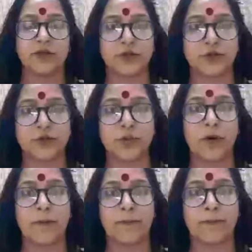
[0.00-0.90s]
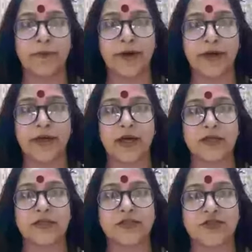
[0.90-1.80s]
to bring
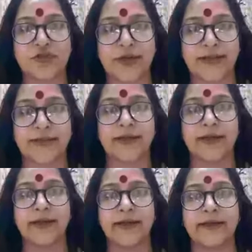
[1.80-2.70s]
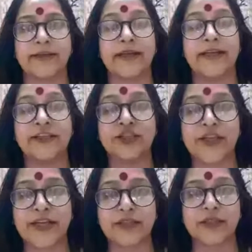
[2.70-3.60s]
a strength in the
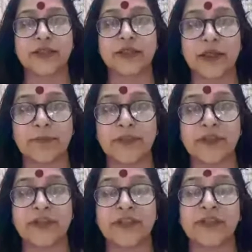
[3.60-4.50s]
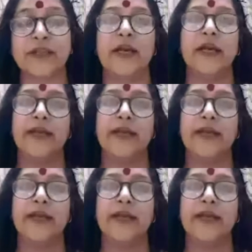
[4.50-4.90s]
education community.